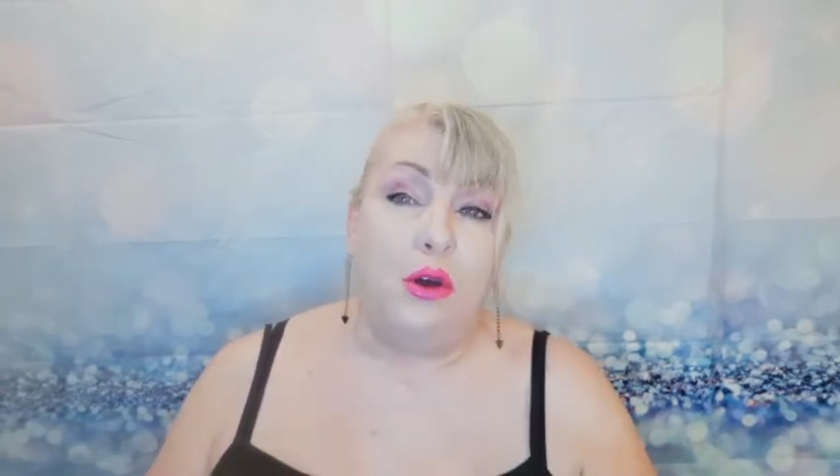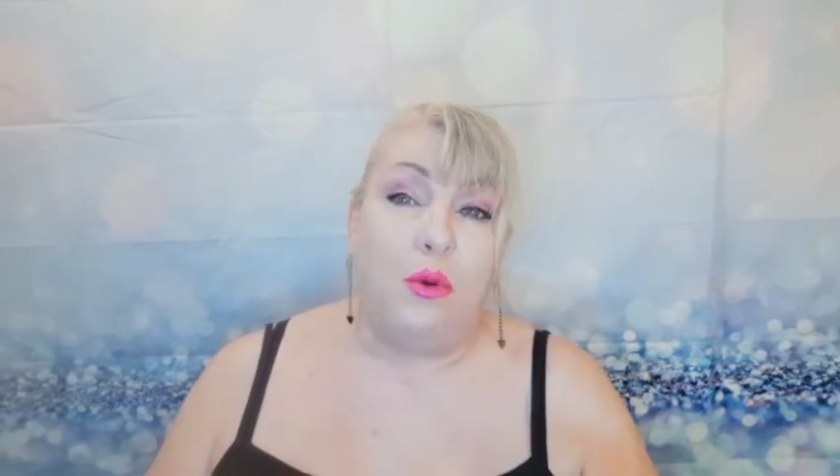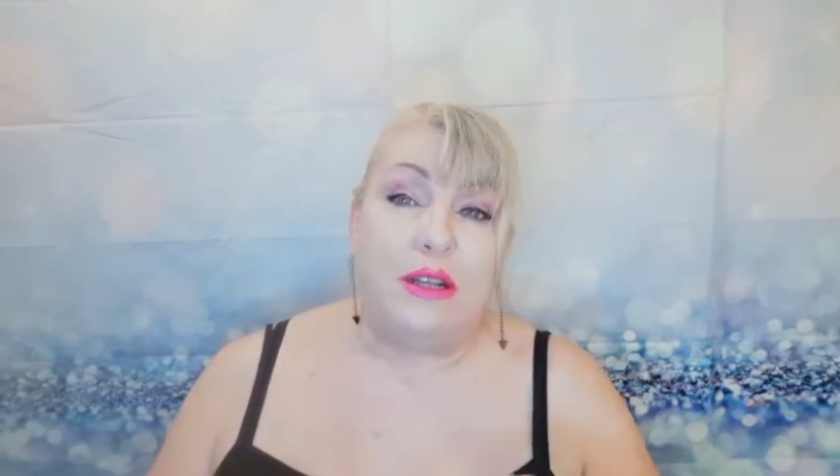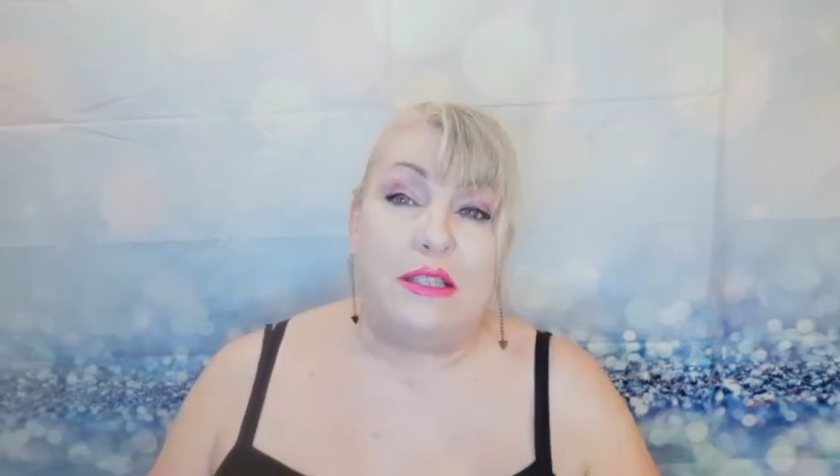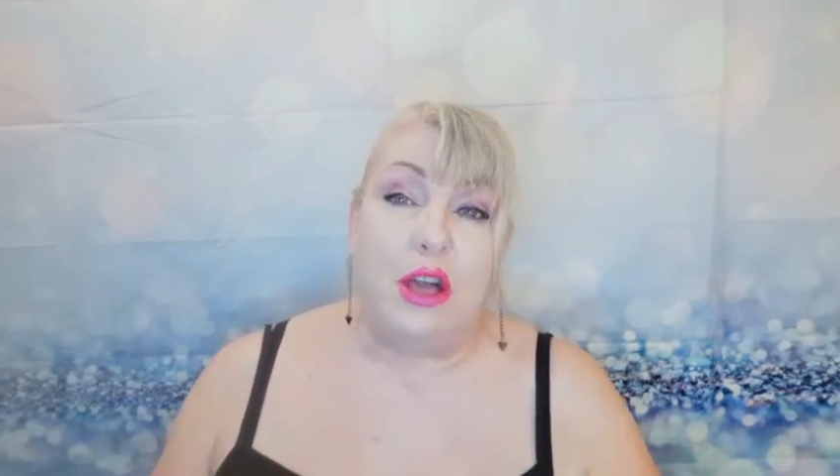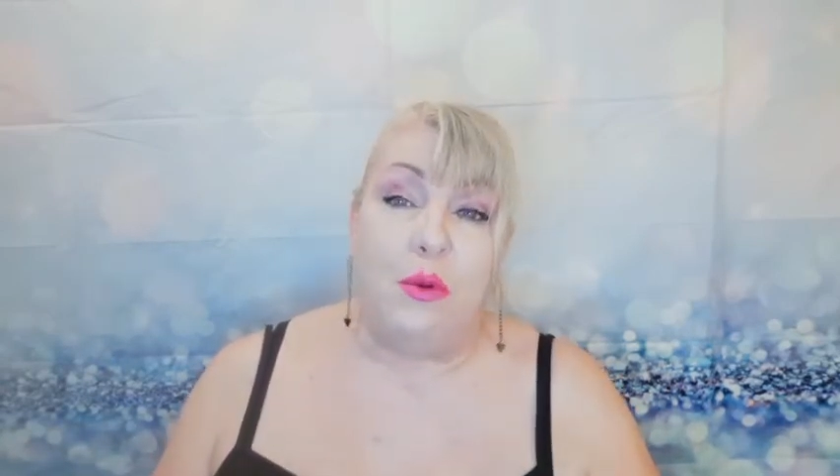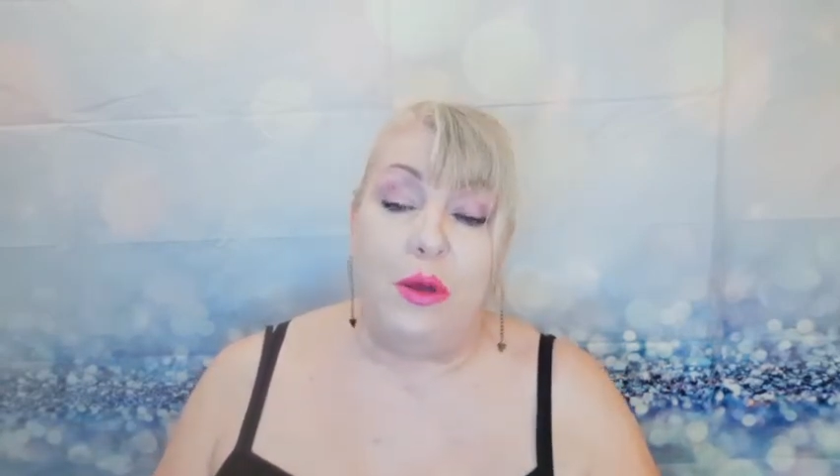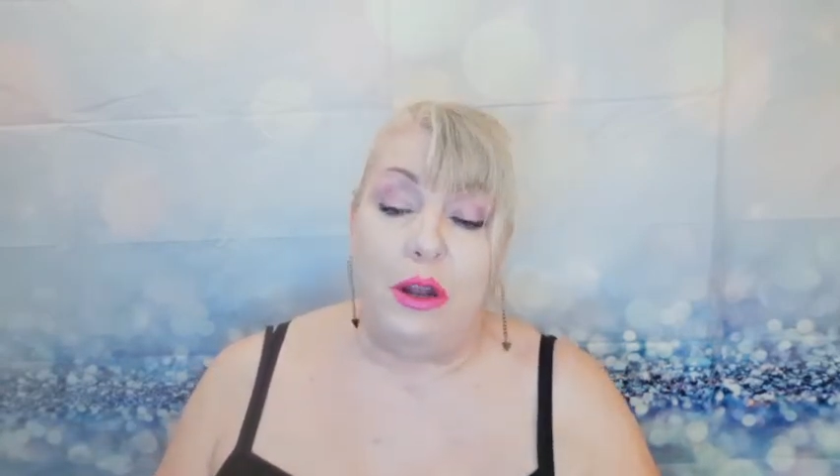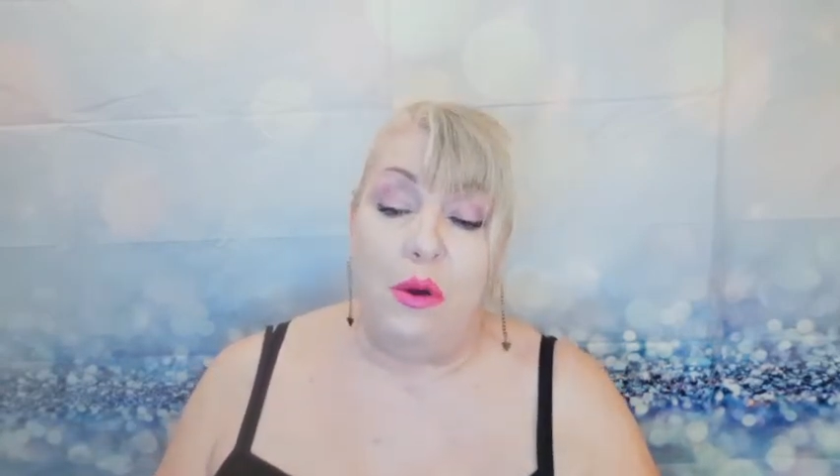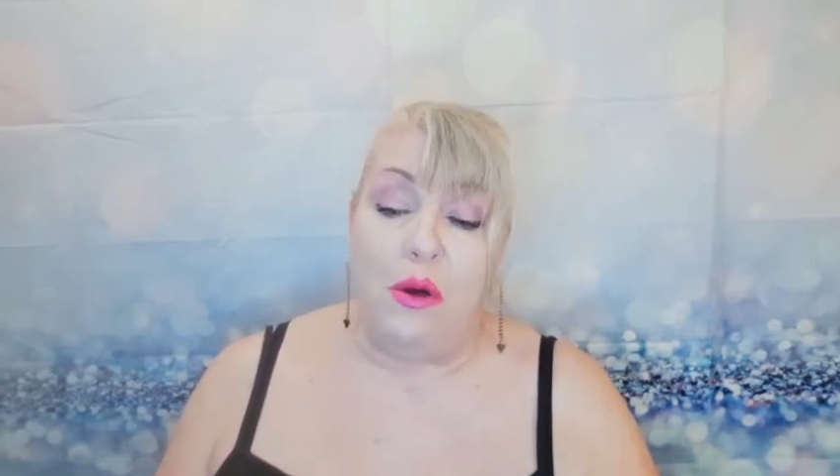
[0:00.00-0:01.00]
what's
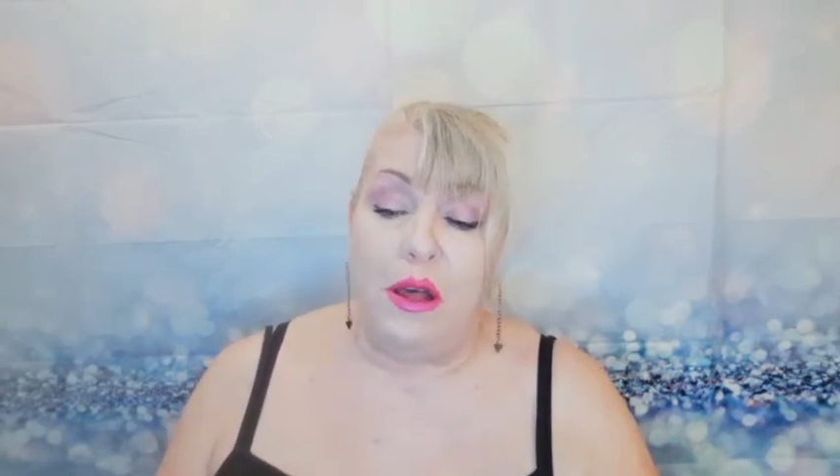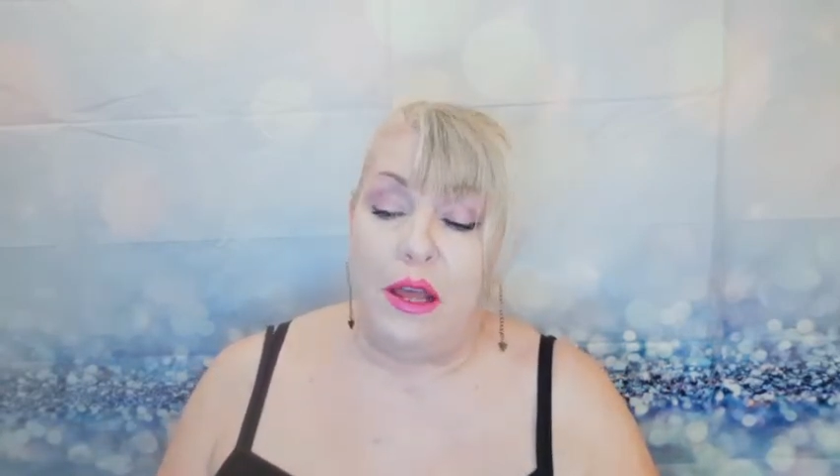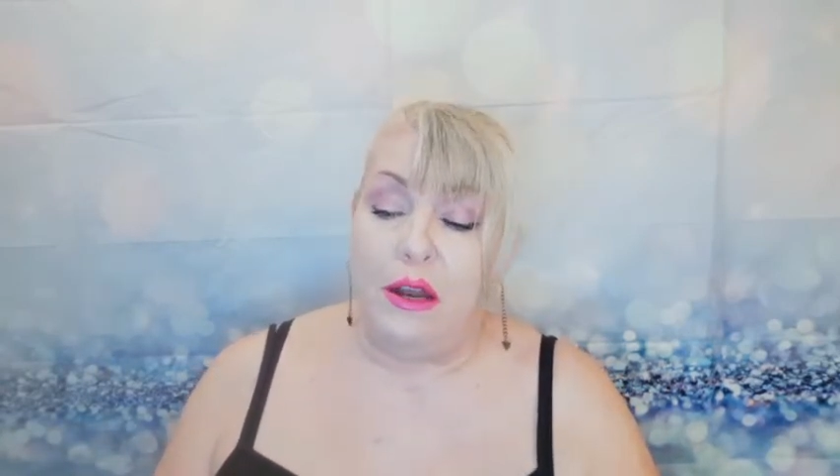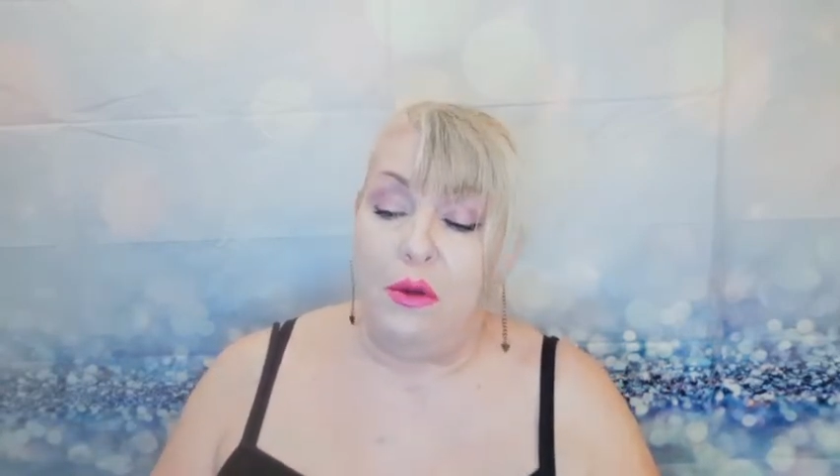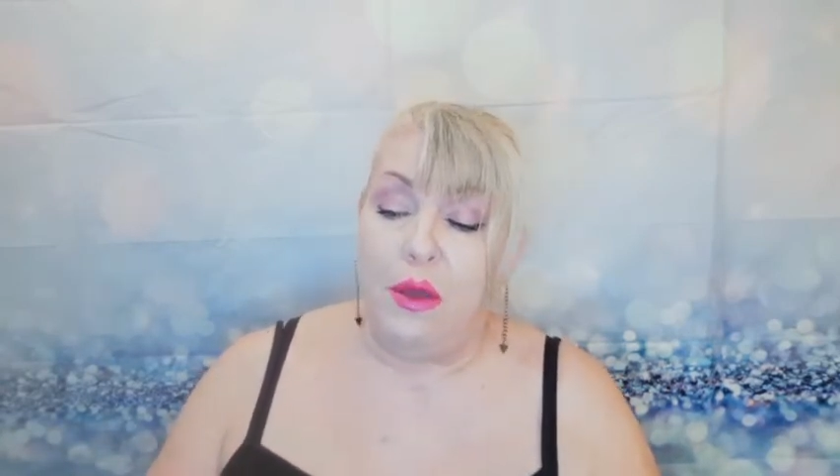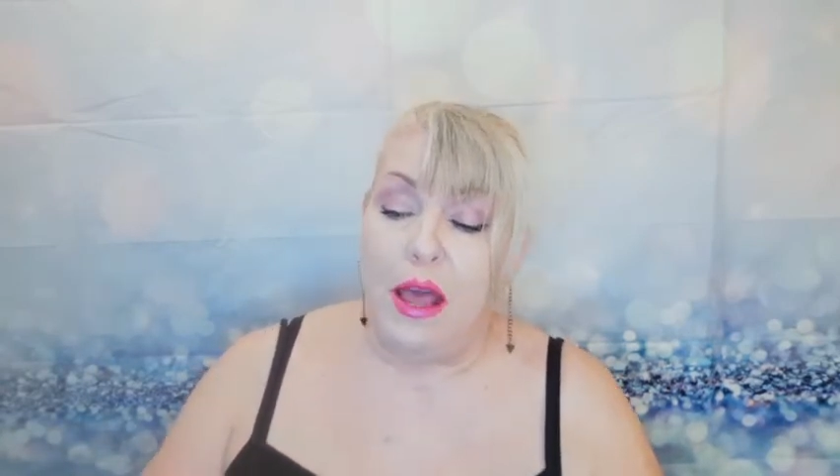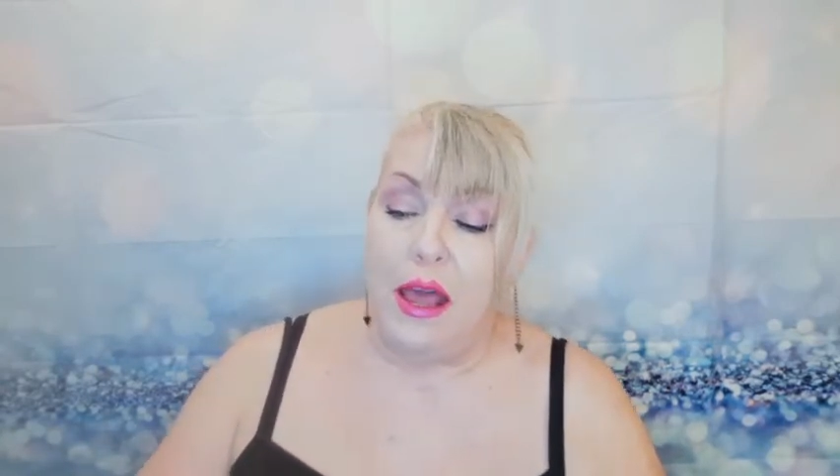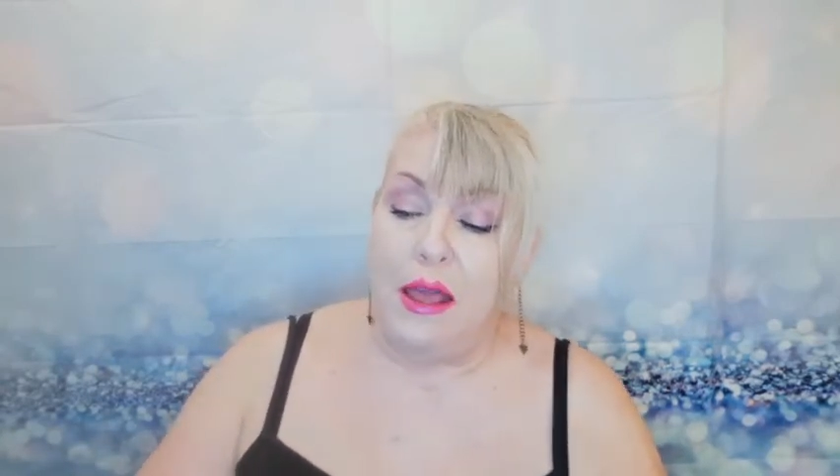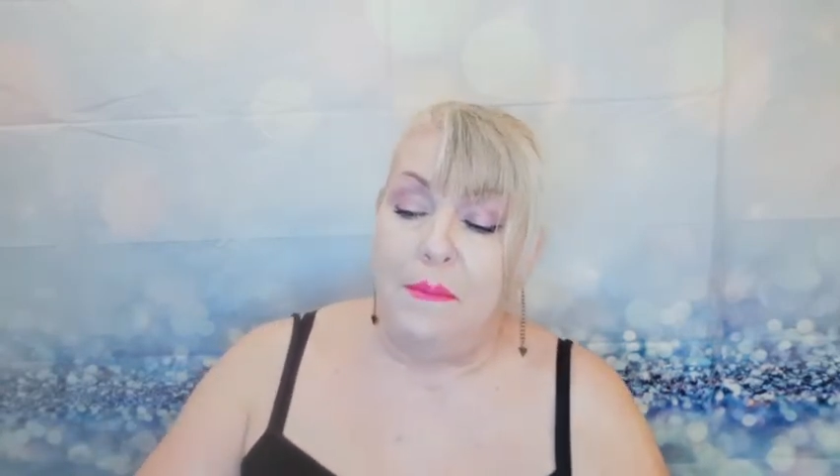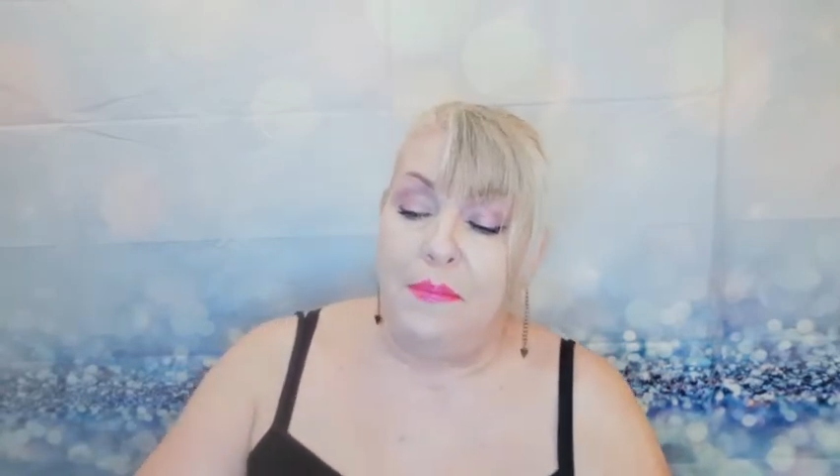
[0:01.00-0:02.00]
going on,
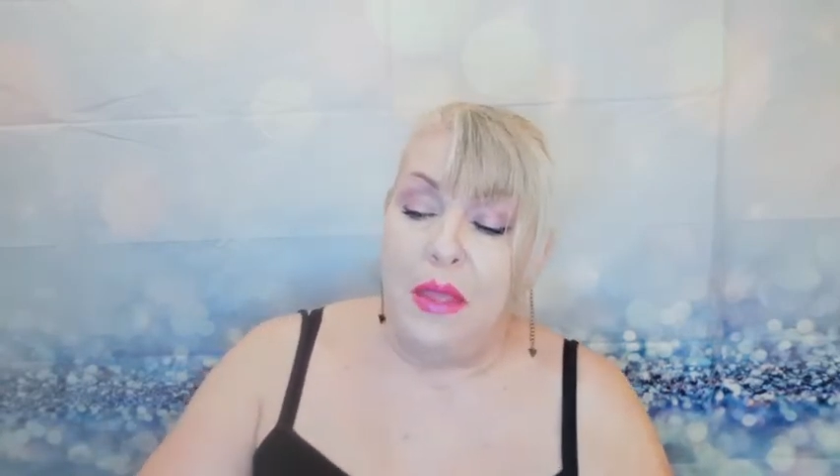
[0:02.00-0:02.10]
okay?